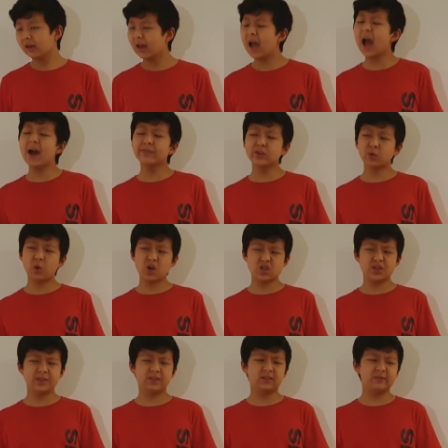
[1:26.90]
After
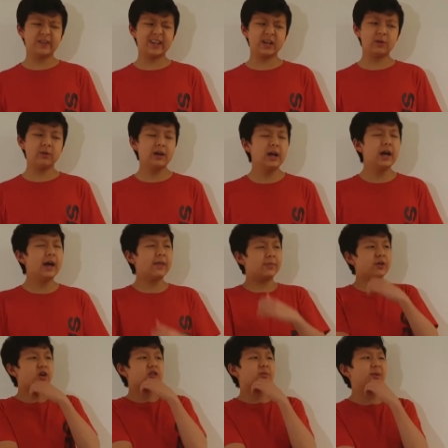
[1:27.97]
watching this video, I
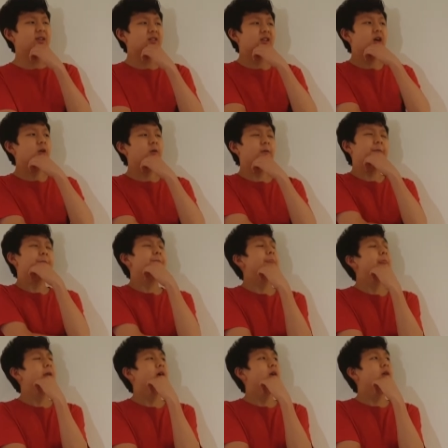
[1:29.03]
thought to myself,
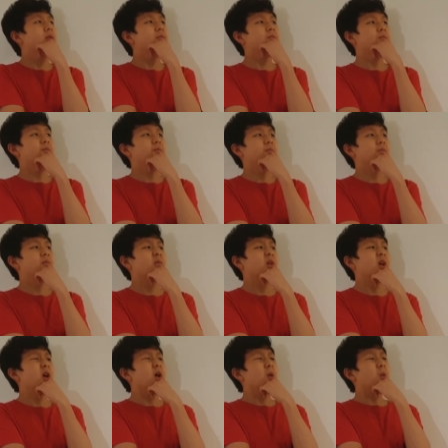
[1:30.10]
Hmm.
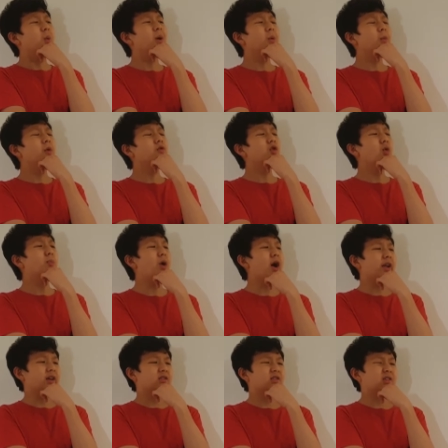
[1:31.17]
What will
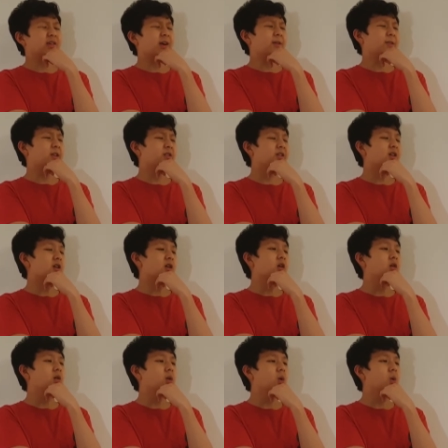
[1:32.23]
robotics look like this year?
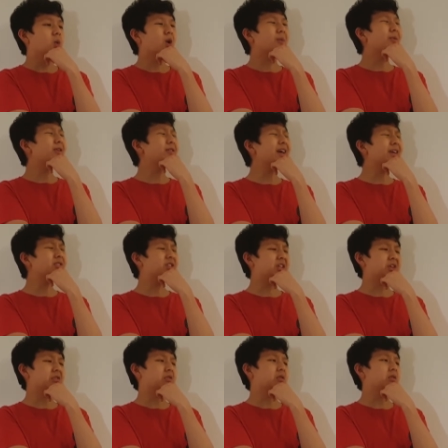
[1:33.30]
What about next
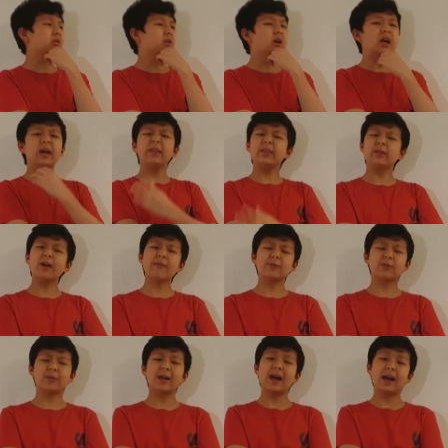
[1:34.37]
year? And the year after
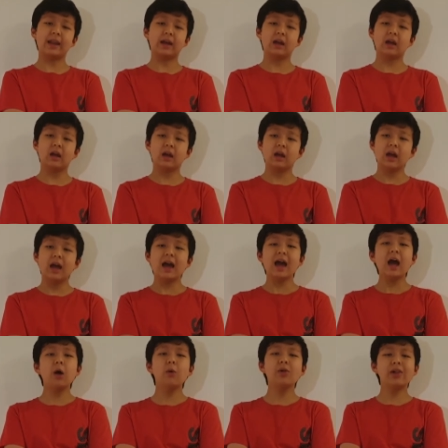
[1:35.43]
that?
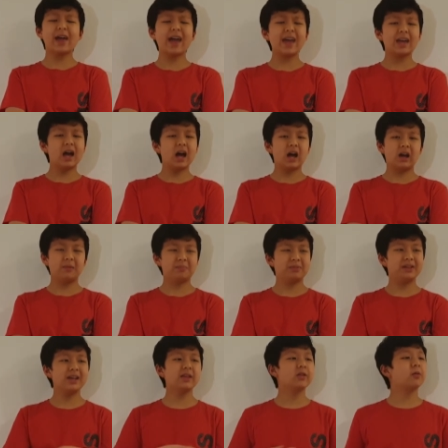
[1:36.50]
How will AI
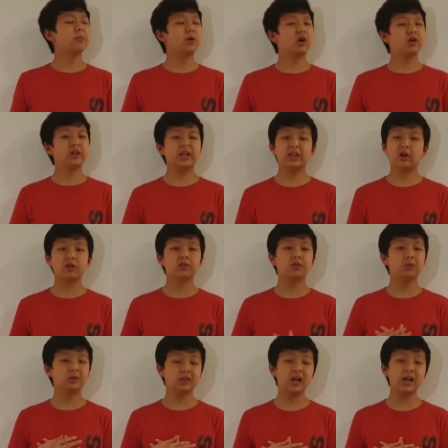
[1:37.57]
play their part in our
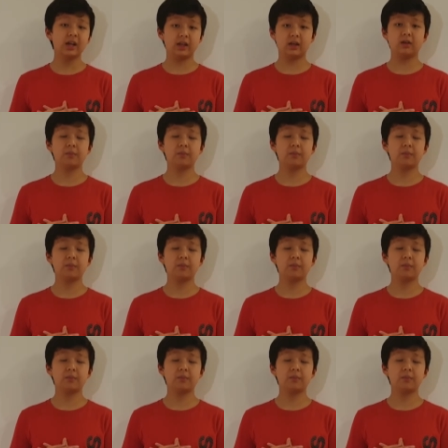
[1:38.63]
society?